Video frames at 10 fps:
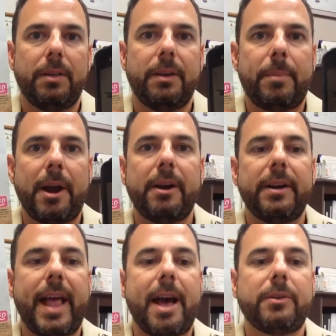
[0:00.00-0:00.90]
The
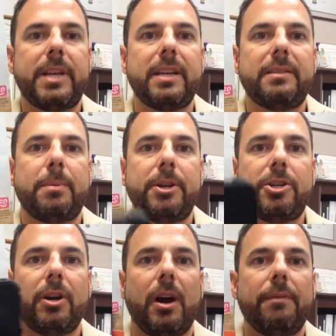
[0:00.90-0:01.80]
parent now takes a
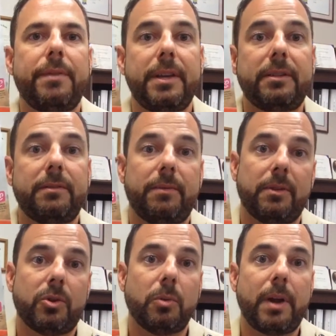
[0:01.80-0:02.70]
picture of this
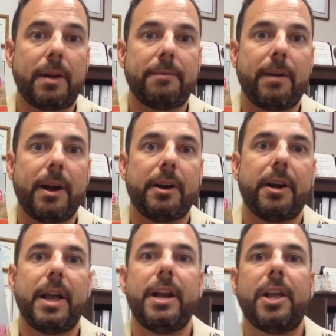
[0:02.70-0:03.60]
school night flyer
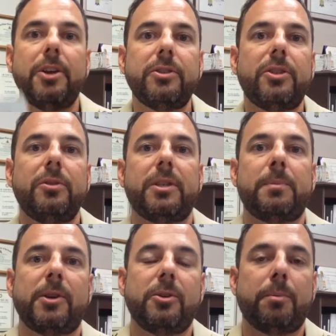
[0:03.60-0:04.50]
and it goes into a
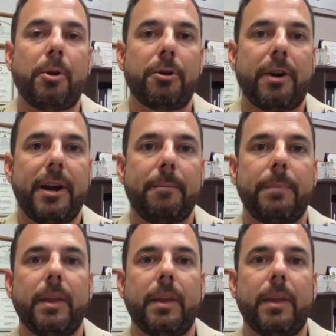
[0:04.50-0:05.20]
special program.